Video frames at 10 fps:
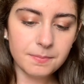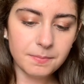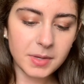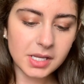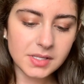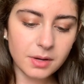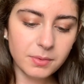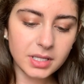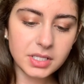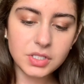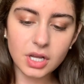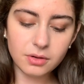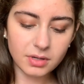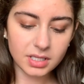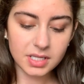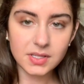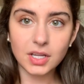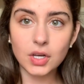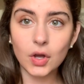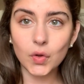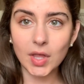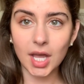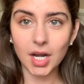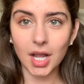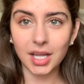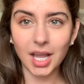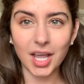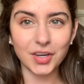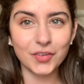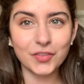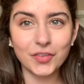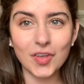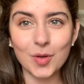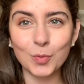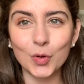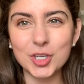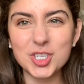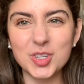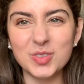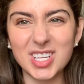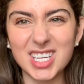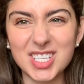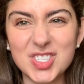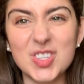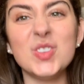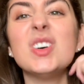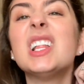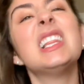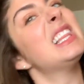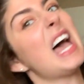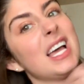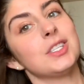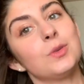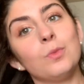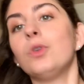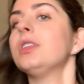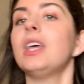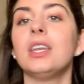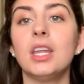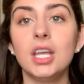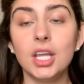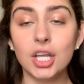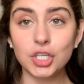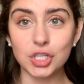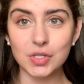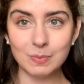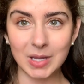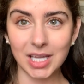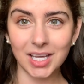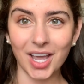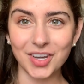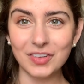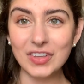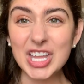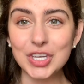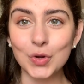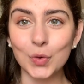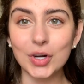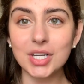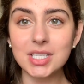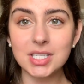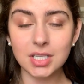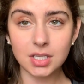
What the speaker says: because I really don't, unless I know that I kind of I'm going to need it to last more than just being kind of indoors.